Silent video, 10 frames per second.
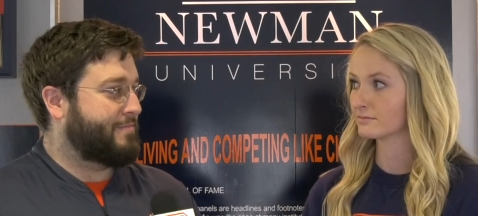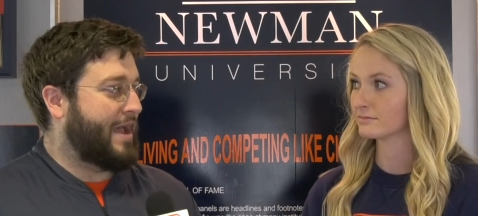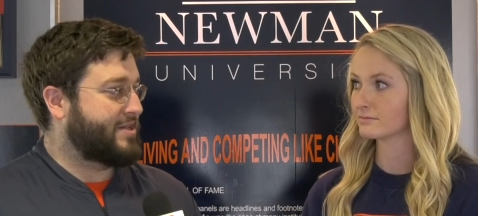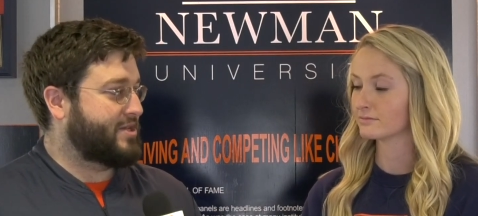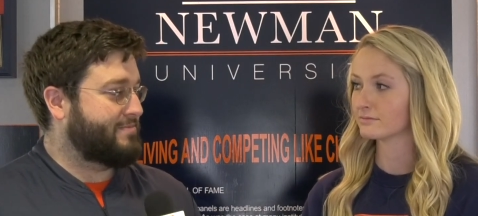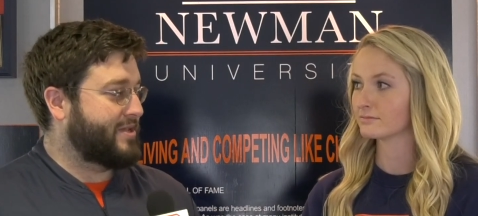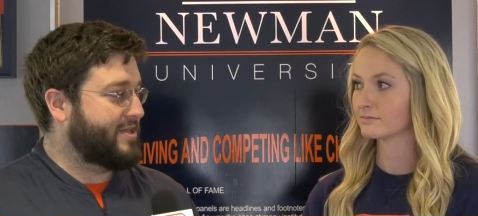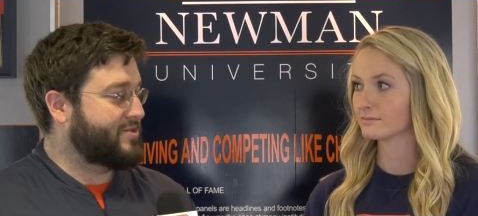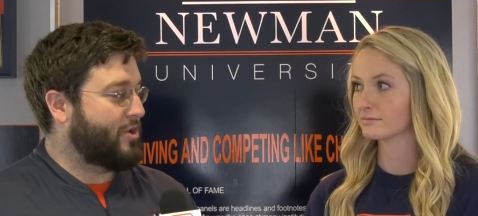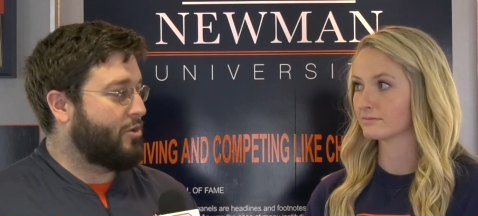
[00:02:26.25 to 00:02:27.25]
Speaker 1: backs up
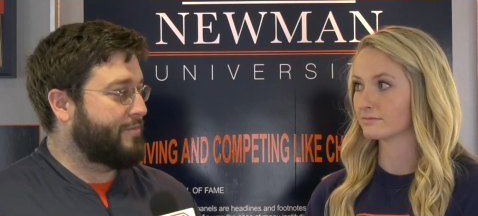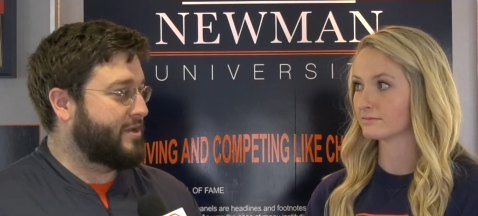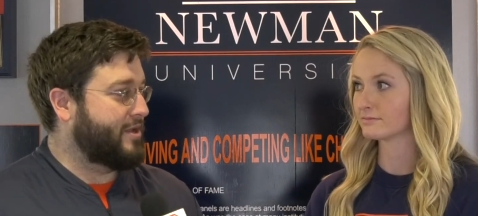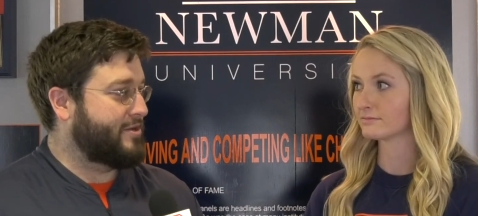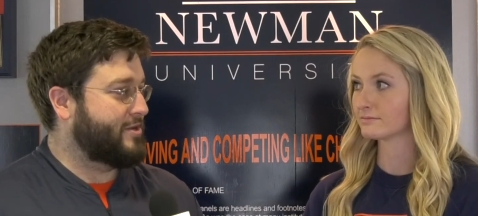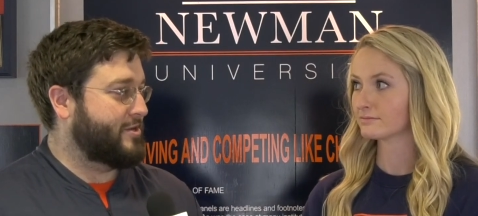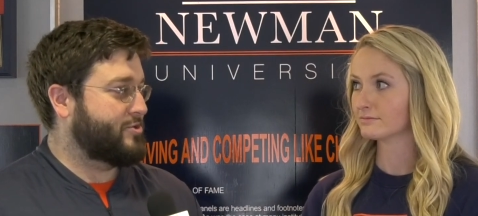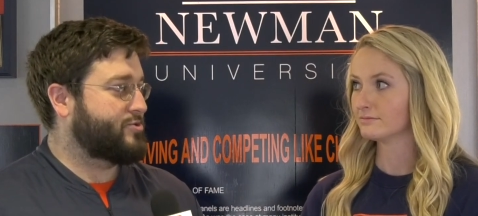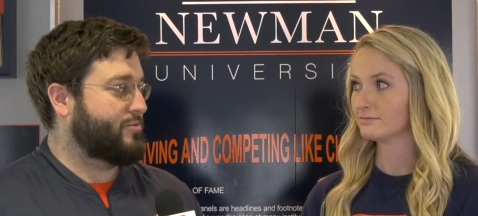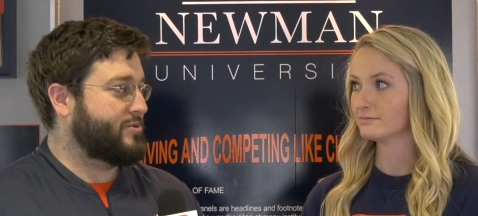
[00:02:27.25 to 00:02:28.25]
Leah Solm at, at,
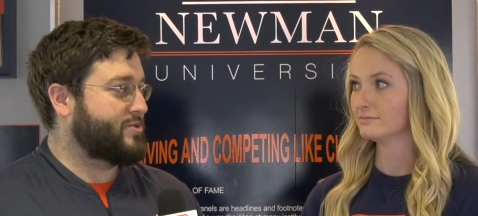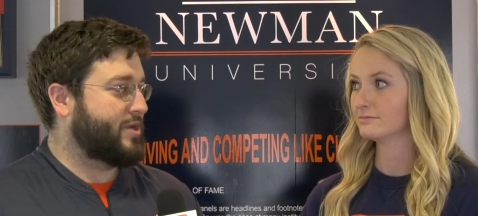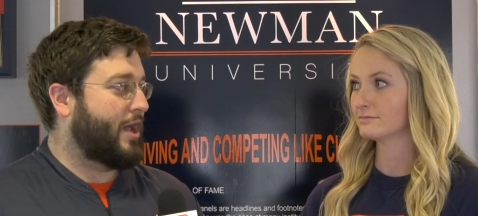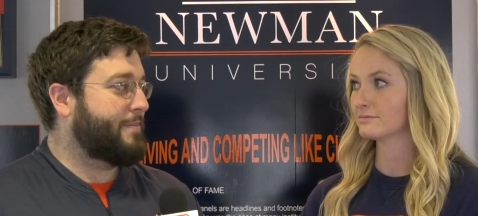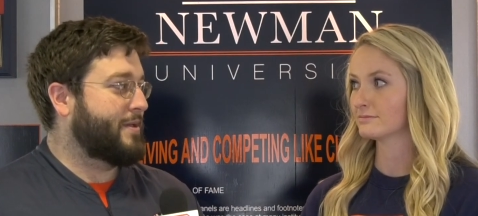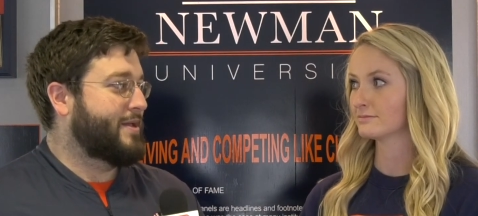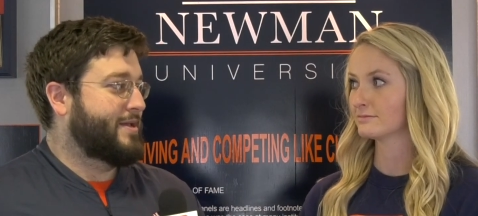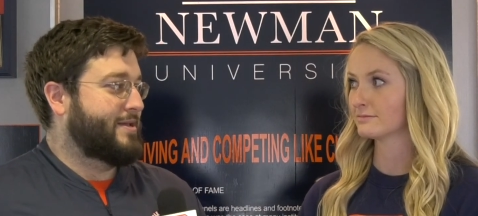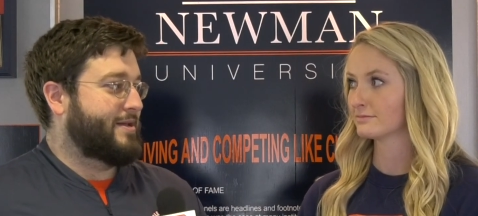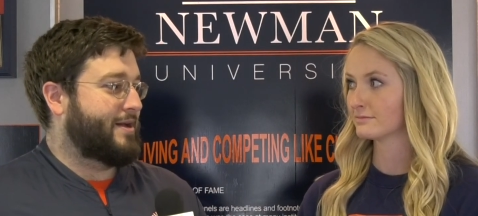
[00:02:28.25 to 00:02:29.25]
at shortstop.
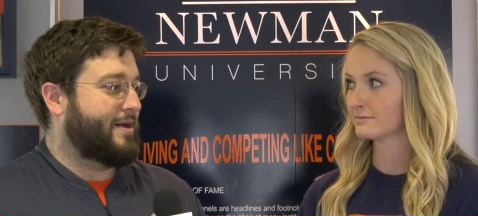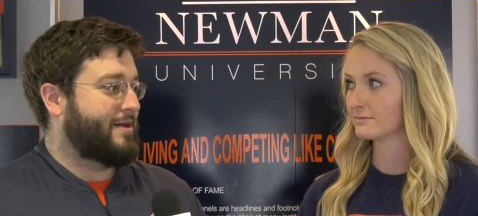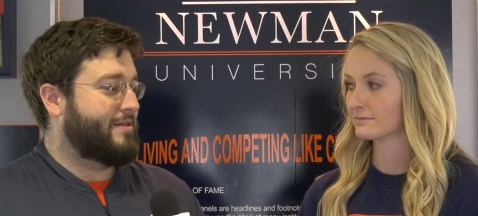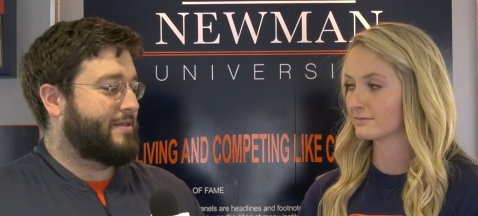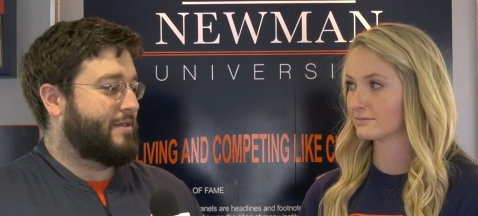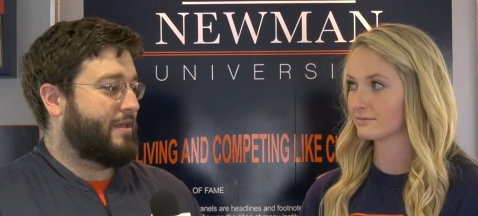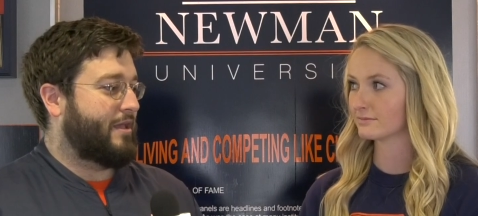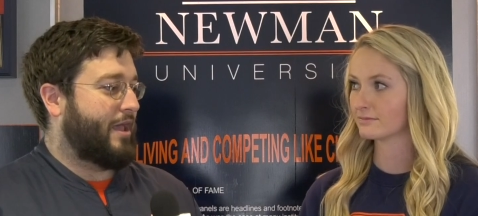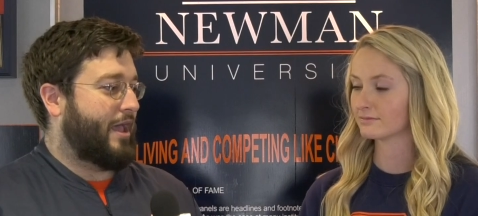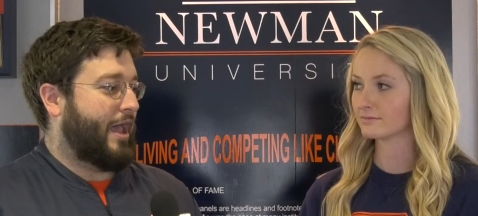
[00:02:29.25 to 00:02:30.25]
Uh,
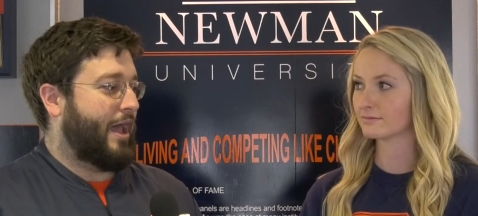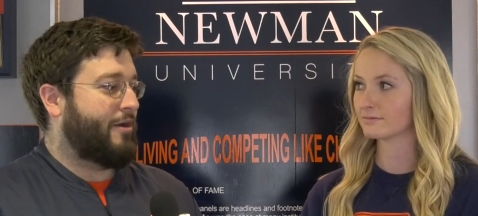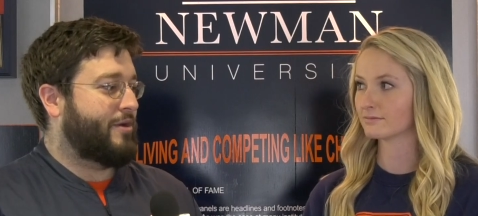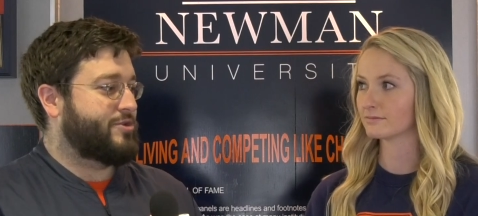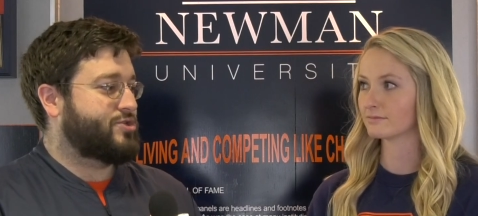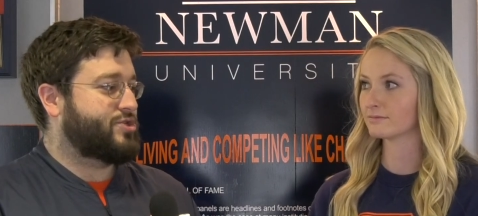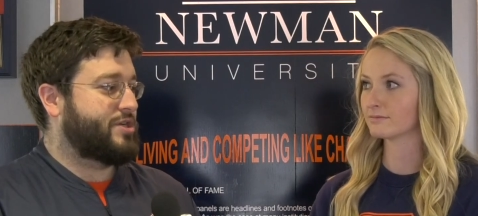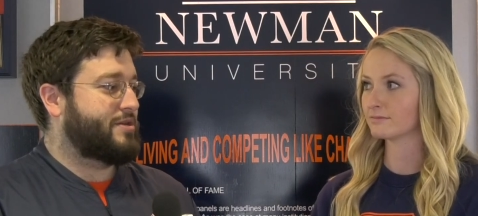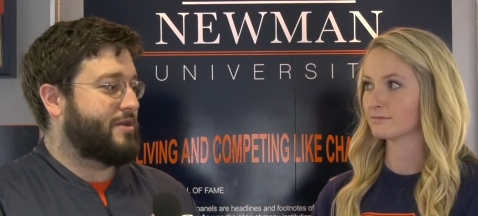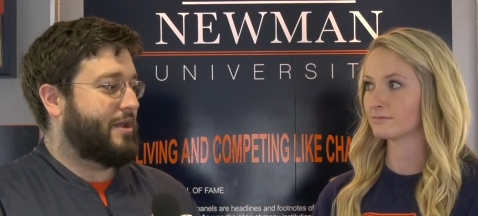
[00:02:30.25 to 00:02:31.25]
how has
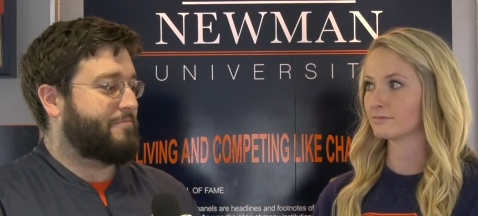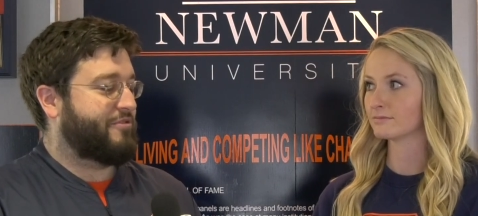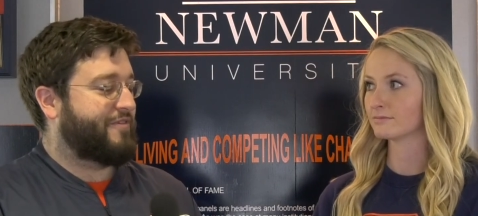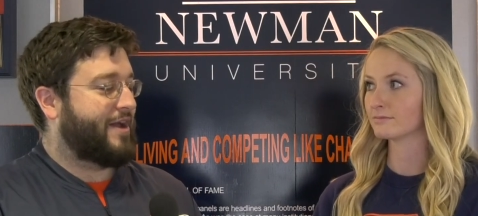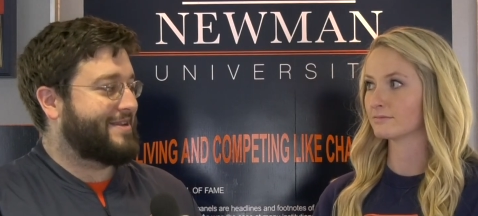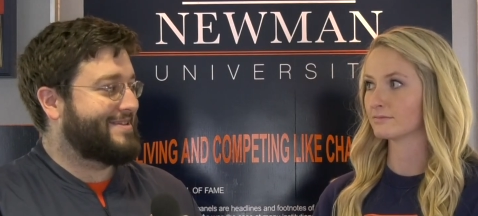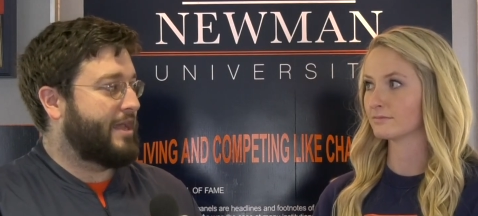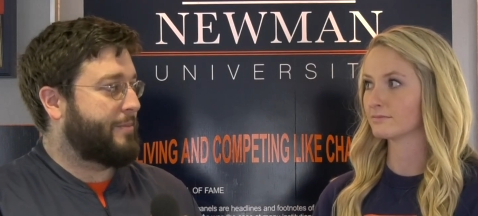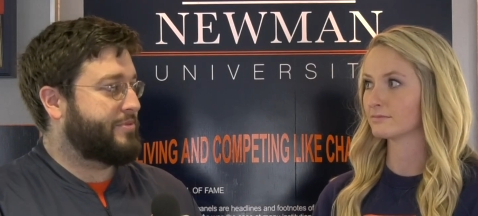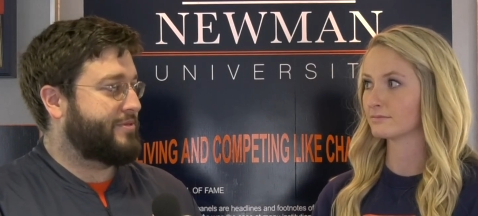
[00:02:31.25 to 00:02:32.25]
she provided
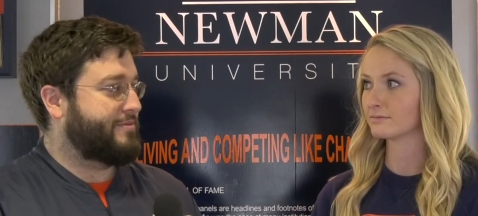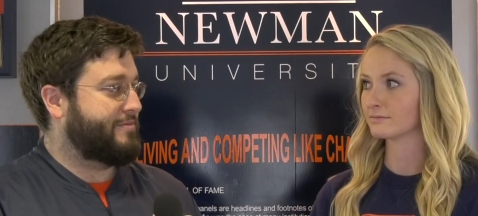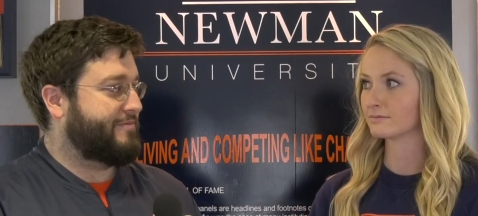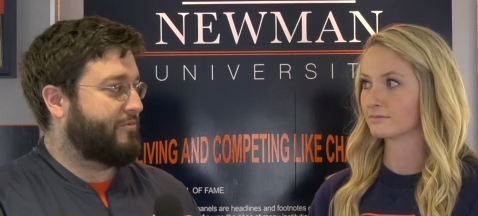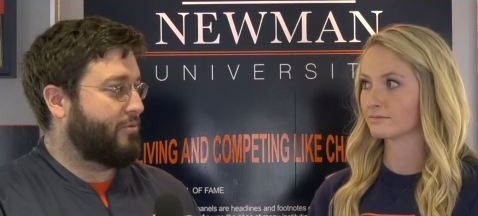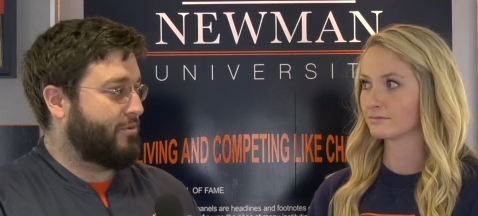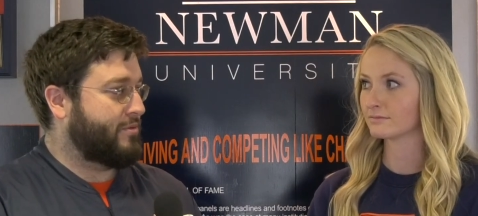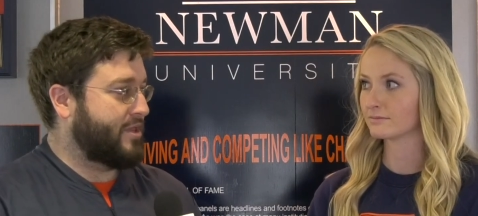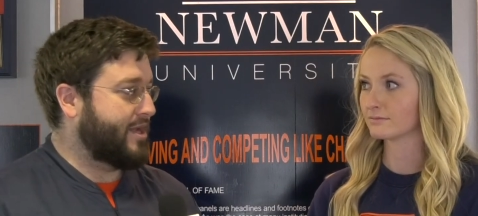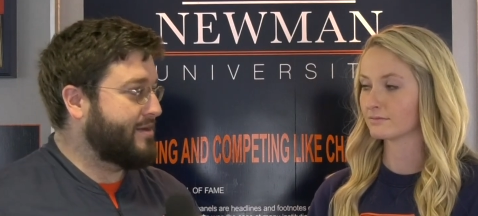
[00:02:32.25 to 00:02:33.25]
depth for
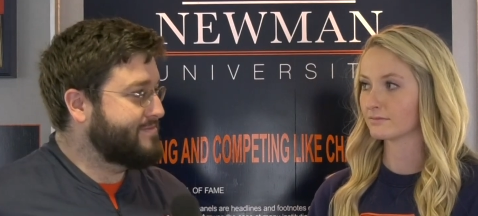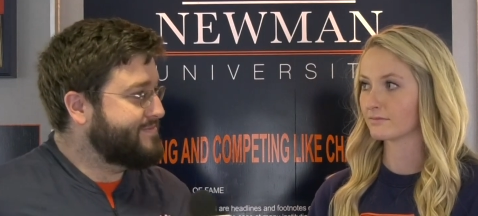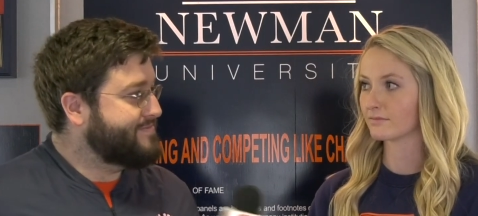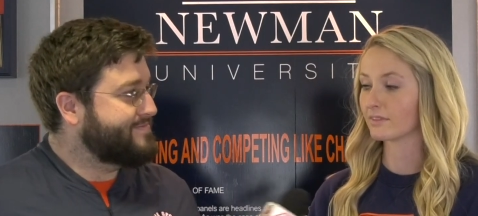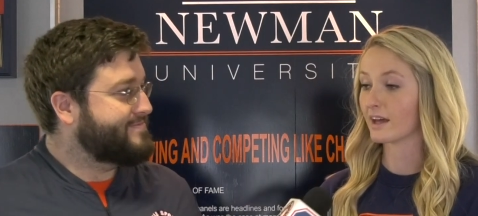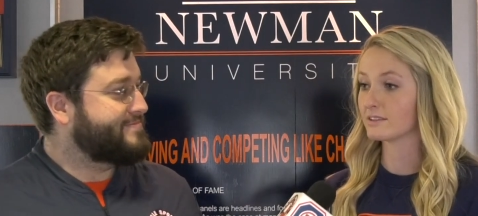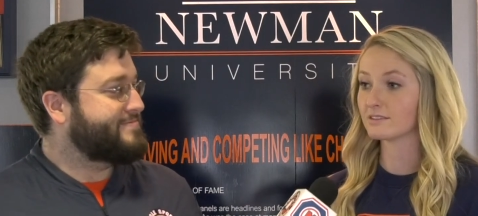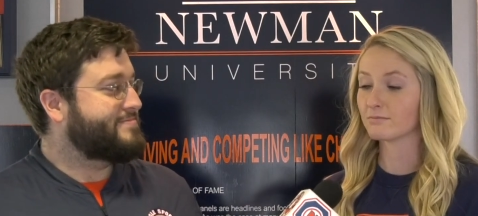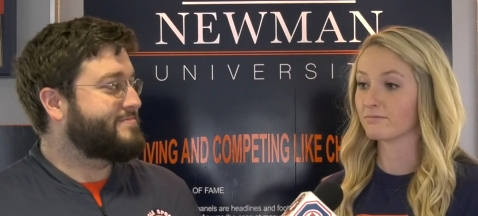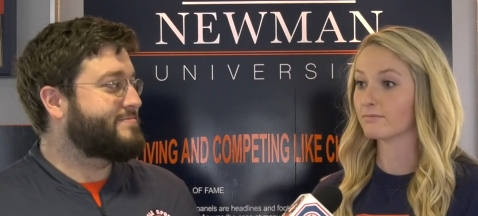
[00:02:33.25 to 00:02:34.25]
Leah?
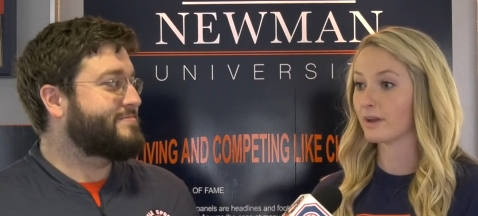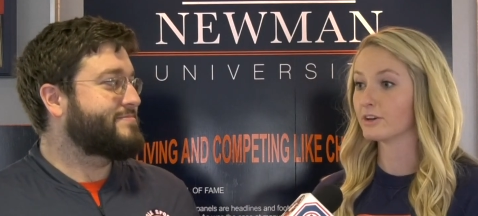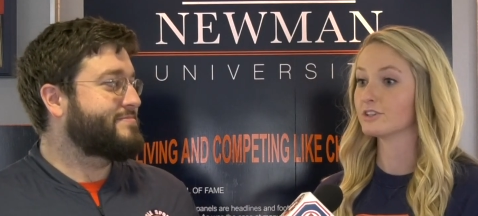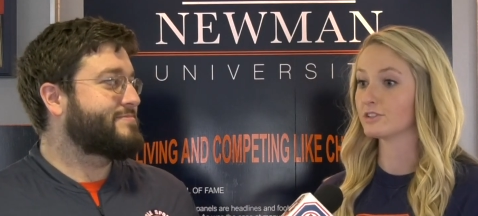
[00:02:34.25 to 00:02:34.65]
Speaker 2: That's Mary's